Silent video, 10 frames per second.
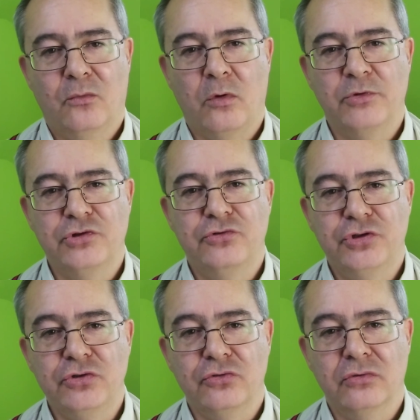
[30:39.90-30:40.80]
What would you
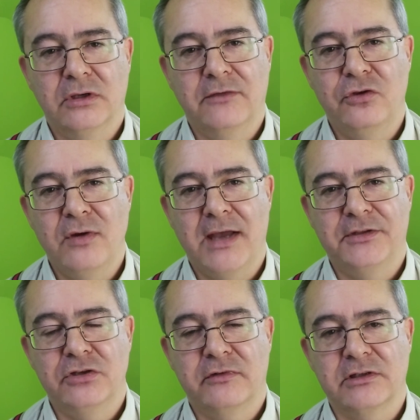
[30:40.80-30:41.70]
do if you had
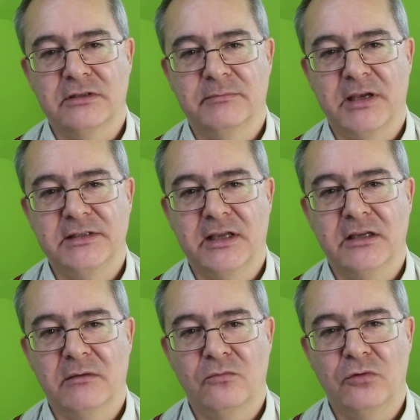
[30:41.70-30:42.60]
the universal basic
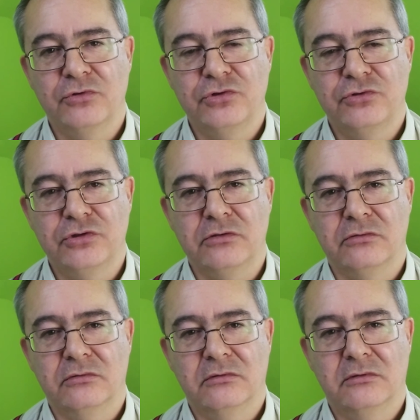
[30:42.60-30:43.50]
income? What would you do
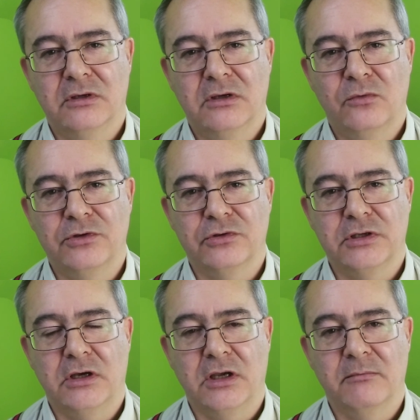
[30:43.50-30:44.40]
with your
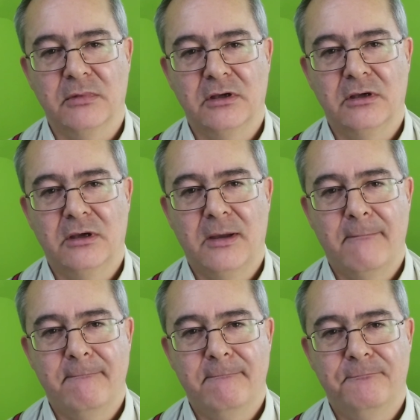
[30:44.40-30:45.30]
time?
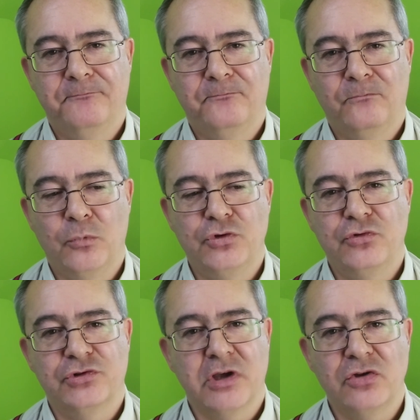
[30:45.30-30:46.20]
Would you
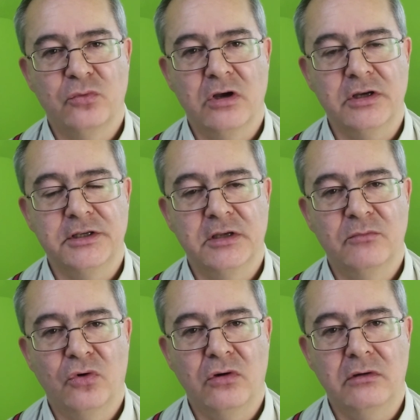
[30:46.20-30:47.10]
just go to work and earn
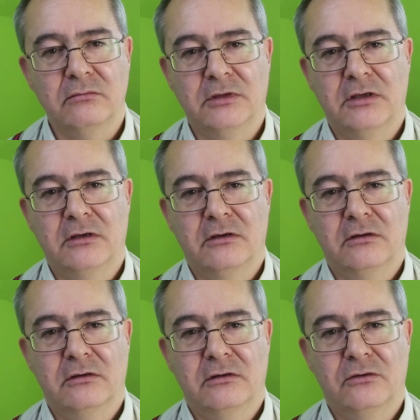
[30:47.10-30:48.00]
more?
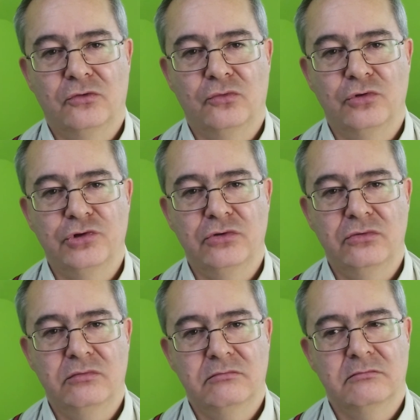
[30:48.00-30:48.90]
Or would
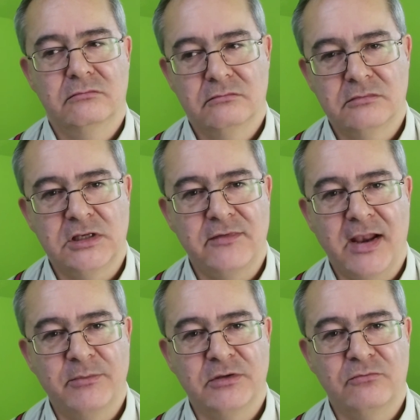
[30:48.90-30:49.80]
you
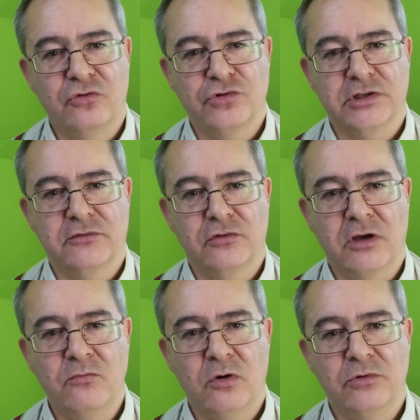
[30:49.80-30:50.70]
develop some project of your
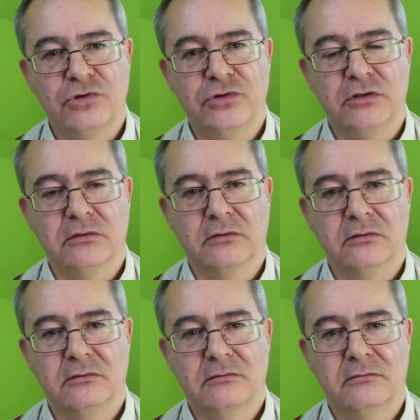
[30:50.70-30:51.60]
own? What would you do?
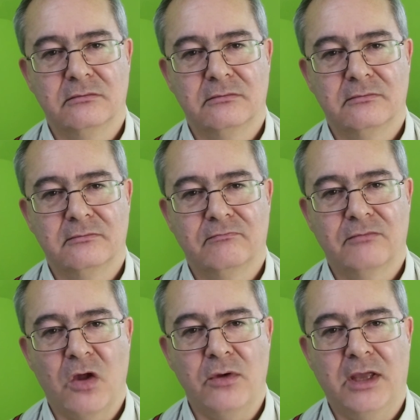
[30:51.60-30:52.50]

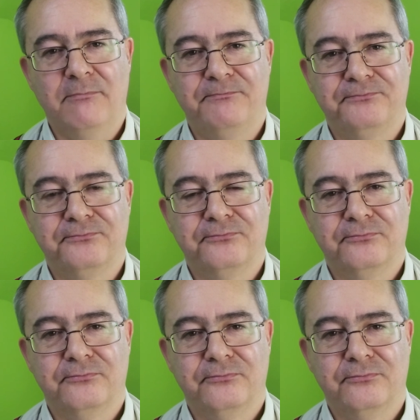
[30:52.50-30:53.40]
Okay.
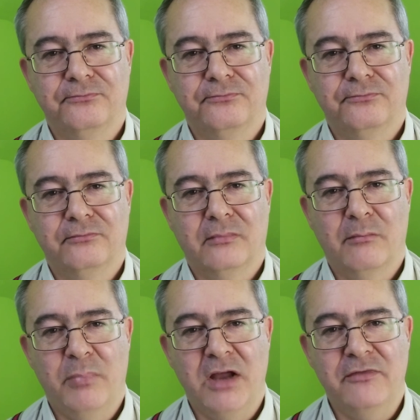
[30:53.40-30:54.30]

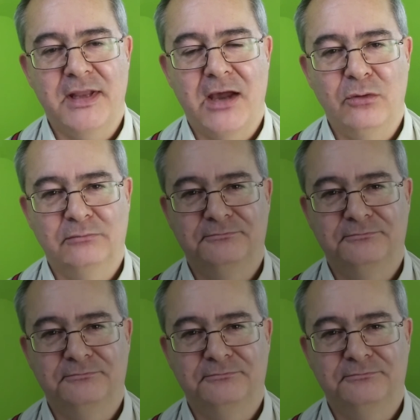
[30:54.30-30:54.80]
Bye for now.